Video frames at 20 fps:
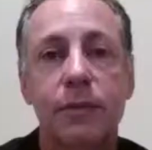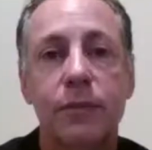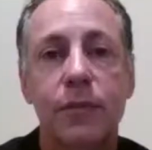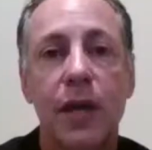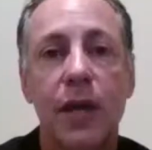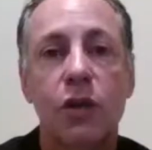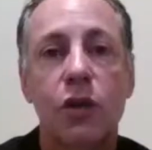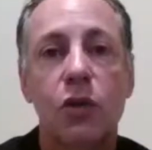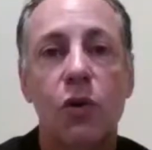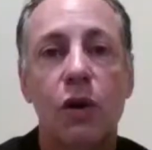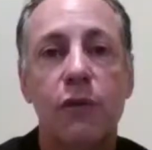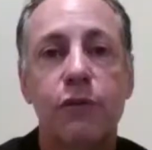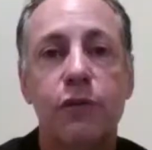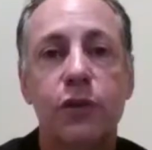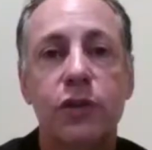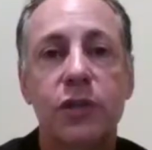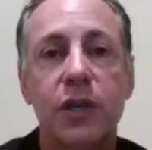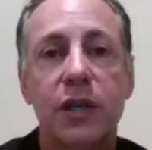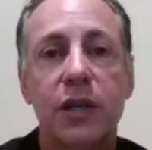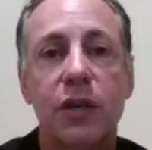Thank you all for
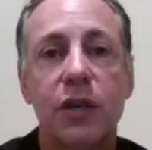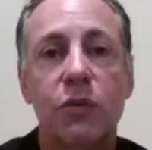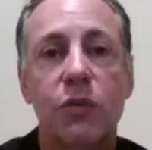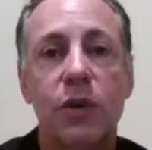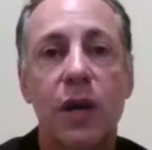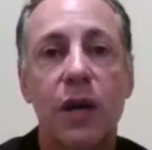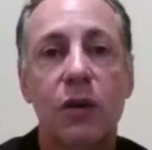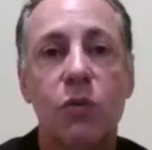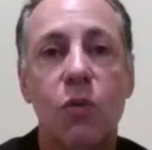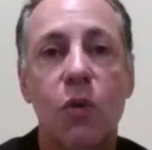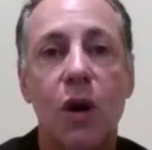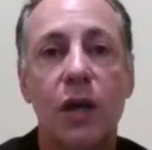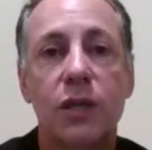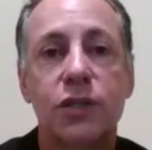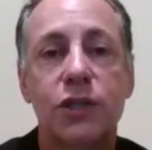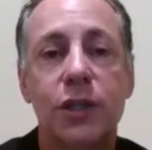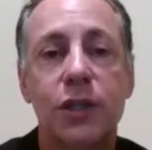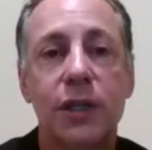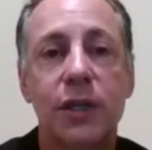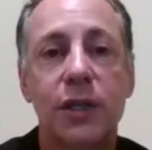sticking around,
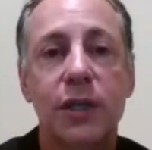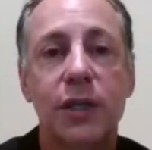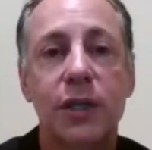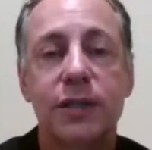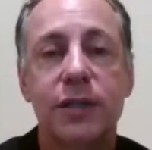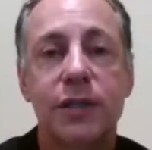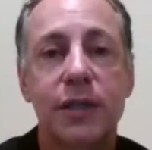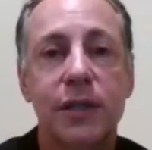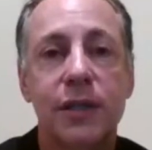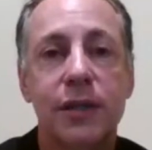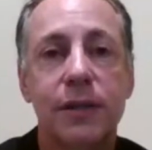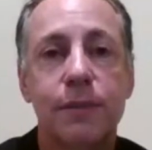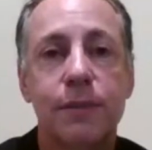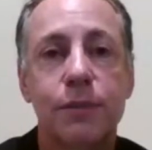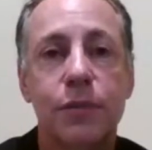watching, listening.